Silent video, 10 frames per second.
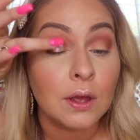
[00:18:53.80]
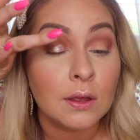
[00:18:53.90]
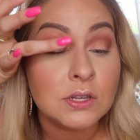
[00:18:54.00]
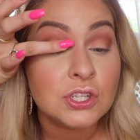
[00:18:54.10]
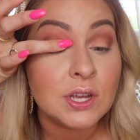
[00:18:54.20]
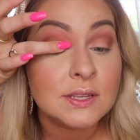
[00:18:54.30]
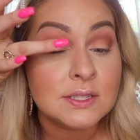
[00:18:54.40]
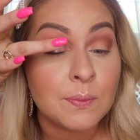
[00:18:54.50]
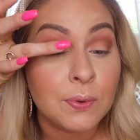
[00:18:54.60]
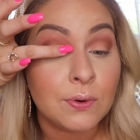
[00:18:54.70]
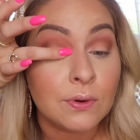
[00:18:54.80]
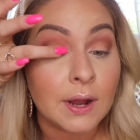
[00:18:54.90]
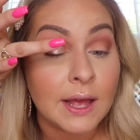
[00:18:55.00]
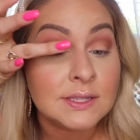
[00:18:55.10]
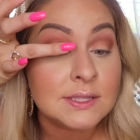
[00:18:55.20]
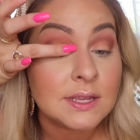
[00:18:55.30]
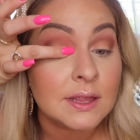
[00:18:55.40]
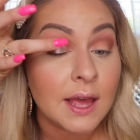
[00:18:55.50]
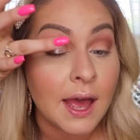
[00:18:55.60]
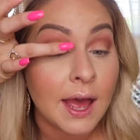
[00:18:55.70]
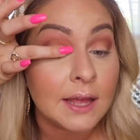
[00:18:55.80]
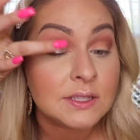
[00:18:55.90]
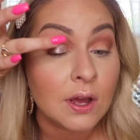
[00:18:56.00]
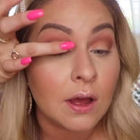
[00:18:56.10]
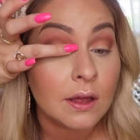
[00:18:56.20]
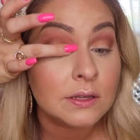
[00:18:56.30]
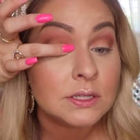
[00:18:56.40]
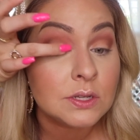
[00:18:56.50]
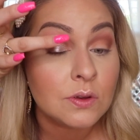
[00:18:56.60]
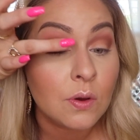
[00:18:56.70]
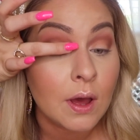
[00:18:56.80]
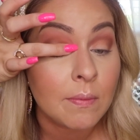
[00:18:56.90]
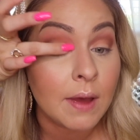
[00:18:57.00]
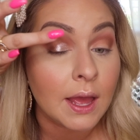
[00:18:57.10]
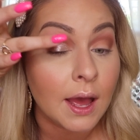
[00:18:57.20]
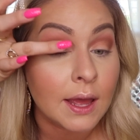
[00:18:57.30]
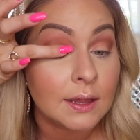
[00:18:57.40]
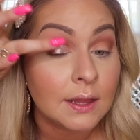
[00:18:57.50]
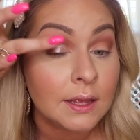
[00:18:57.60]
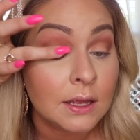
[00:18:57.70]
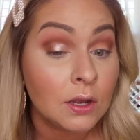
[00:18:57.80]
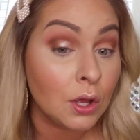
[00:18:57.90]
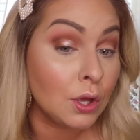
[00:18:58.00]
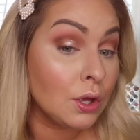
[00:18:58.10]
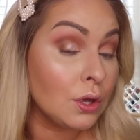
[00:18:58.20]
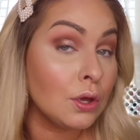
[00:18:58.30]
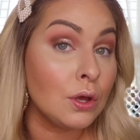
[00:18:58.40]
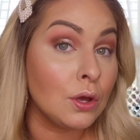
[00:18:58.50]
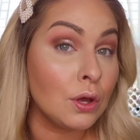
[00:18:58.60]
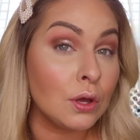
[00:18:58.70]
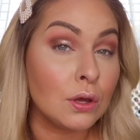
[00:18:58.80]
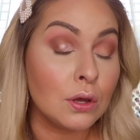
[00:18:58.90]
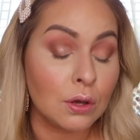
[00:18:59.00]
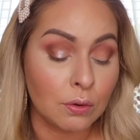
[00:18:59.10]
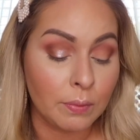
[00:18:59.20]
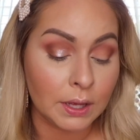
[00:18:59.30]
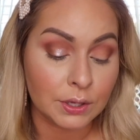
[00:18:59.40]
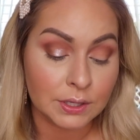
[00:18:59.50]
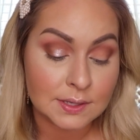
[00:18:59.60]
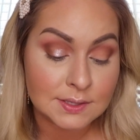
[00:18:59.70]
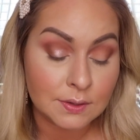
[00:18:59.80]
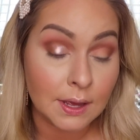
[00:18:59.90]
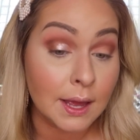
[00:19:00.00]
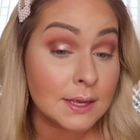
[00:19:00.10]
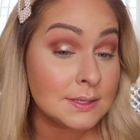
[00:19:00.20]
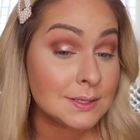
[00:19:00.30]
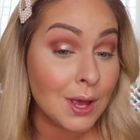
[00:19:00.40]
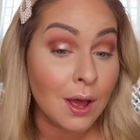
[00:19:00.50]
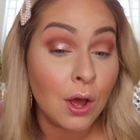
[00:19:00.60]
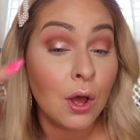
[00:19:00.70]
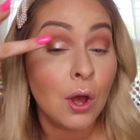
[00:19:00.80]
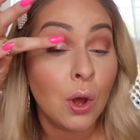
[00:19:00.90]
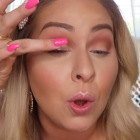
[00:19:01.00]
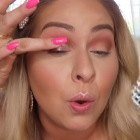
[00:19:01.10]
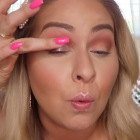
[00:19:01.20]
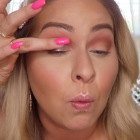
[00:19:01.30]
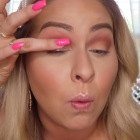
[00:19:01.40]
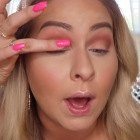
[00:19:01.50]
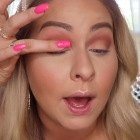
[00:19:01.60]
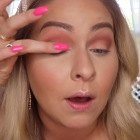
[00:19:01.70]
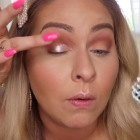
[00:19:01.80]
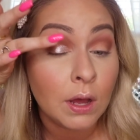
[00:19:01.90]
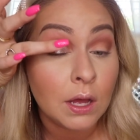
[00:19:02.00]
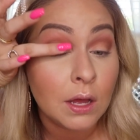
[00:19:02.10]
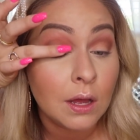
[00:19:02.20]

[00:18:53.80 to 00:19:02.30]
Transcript: And just press that onto my eyelid. Oh my goodness, you guys. Wow.